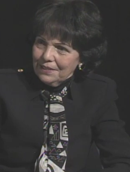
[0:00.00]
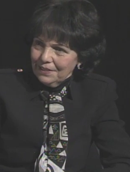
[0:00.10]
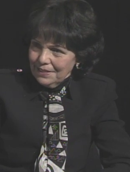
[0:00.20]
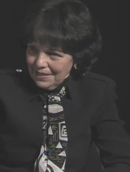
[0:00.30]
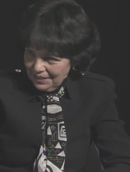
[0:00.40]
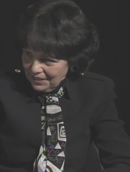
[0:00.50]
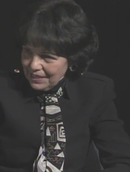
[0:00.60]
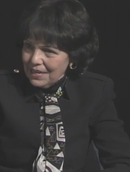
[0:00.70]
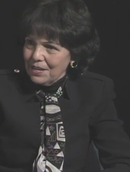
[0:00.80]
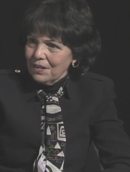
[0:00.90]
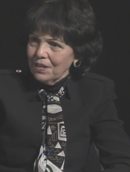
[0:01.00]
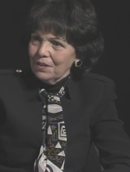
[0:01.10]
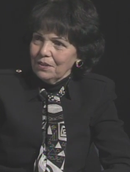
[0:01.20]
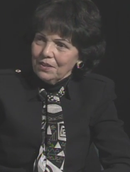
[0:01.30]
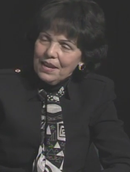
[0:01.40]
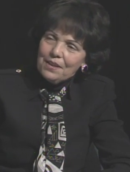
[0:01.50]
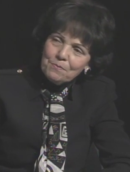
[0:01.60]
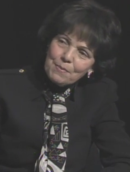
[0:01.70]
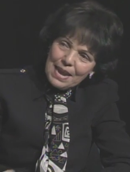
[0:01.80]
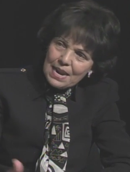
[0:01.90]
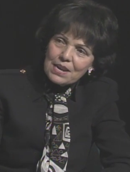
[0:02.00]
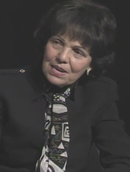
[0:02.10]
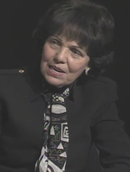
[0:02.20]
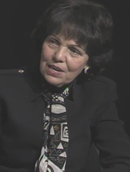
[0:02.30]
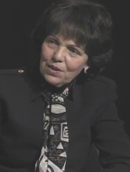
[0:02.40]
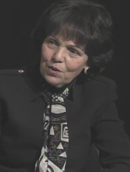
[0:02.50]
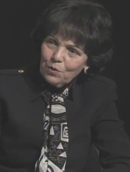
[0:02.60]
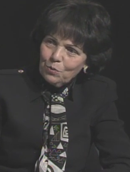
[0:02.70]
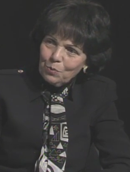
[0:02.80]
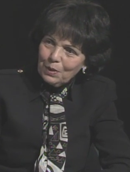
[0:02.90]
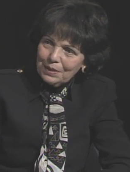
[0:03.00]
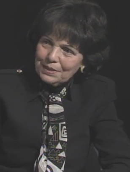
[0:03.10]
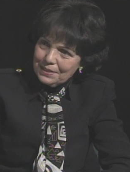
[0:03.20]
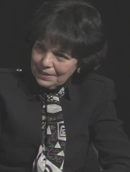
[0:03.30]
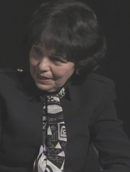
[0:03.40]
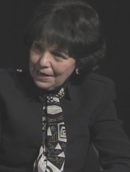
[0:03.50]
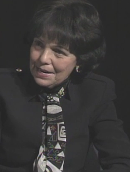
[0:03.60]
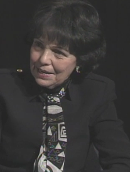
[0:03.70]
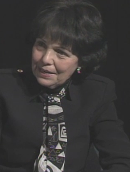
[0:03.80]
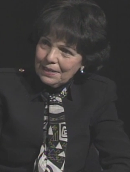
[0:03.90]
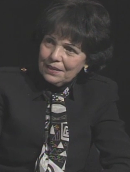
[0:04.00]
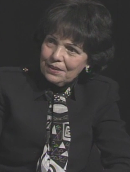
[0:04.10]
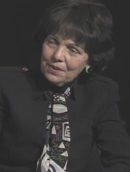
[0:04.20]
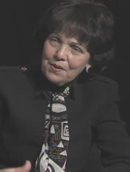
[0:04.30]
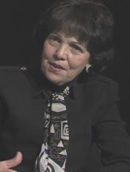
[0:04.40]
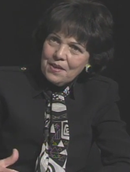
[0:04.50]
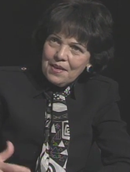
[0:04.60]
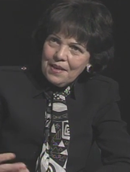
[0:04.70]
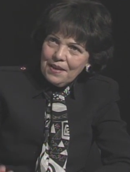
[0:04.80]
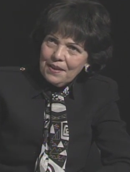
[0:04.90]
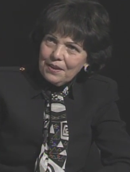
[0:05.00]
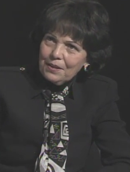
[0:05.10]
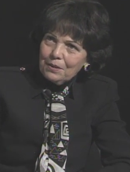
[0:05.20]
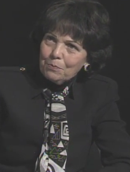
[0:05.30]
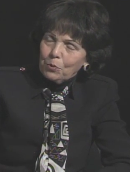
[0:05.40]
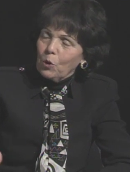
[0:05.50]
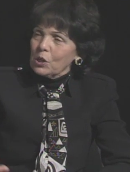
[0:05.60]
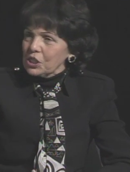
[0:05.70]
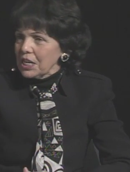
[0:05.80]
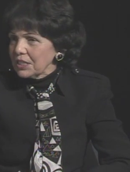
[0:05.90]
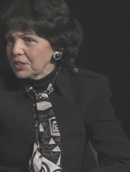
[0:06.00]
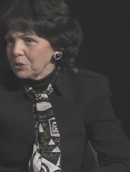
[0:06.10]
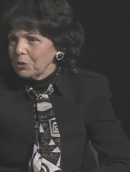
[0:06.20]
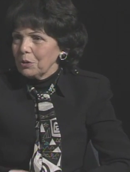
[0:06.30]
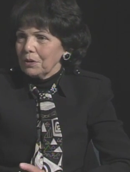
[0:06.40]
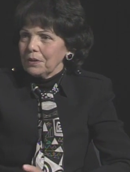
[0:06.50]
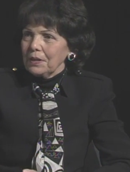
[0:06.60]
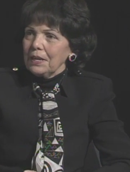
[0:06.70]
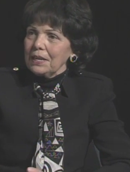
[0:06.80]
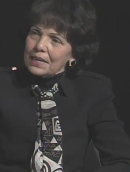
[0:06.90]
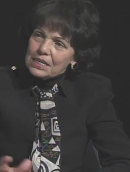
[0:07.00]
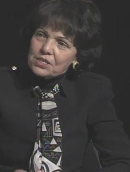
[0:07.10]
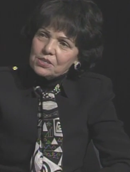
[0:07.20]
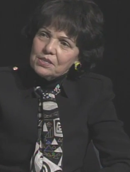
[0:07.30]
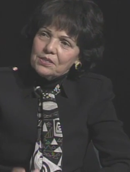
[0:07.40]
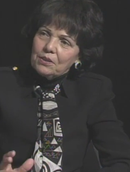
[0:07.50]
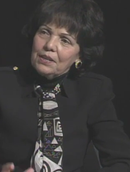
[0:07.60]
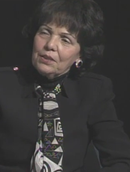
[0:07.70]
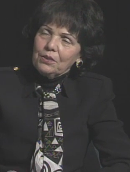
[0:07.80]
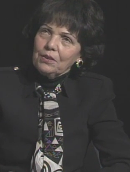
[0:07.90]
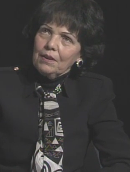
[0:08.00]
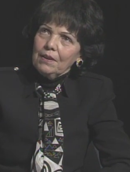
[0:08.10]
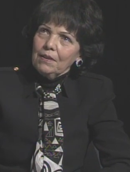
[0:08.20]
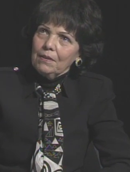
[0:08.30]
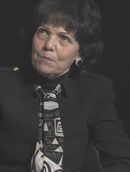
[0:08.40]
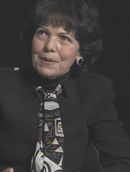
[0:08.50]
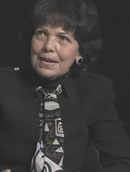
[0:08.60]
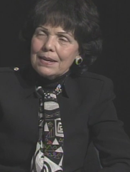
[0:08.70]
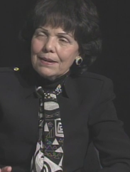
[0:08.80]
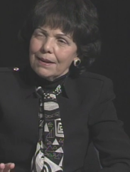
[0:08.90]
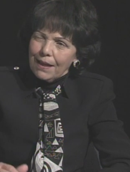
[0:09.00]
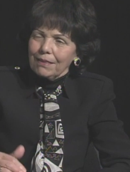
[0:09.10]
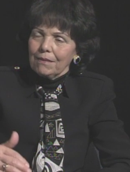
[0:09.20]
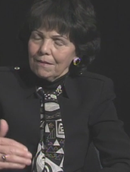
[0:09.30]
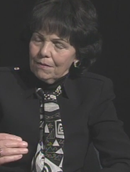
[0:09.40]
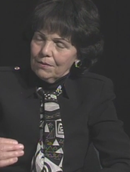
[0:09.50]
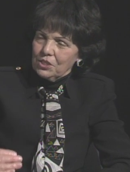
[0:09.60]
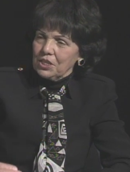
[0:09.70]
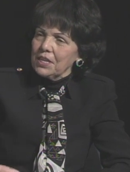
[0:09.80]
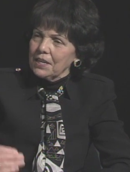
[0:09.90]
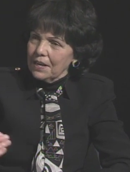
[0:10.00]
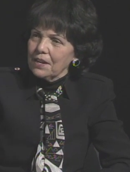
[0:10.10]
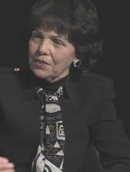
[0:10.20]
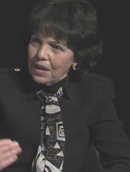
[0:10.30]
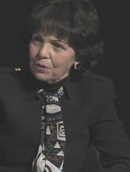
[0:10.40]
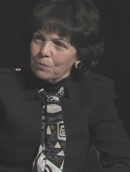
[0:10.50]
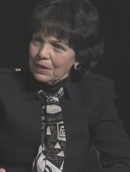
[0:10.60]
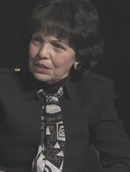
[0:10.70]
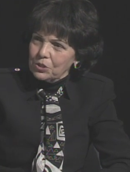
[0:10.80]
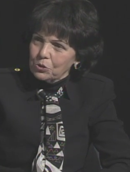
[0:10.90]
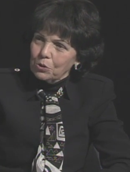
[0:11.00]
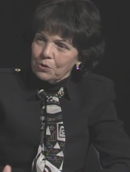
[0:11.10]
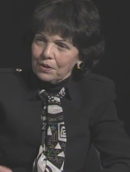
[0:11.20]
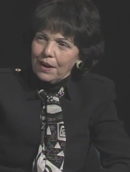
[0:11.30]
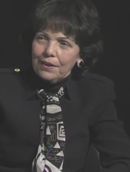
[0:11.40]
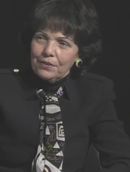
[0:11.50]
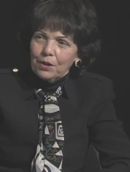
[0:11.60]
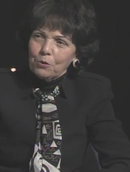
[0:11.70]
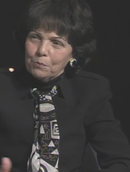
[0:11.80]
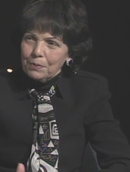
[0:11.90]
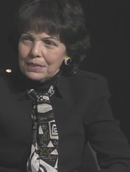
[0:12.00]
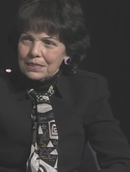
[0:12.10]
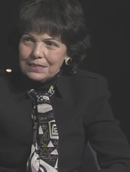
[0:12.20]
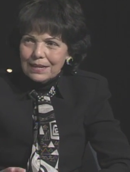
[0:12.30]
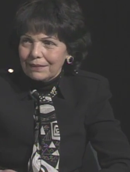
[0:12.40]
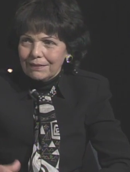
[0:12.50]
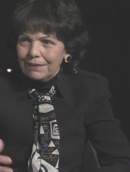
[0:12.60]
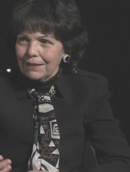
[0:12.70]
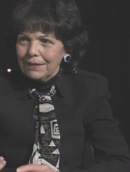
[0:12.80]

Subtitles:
in the scene than men. Mm-hmm. Is there any projects or reason to let men not sharing that much, or the idea of peace not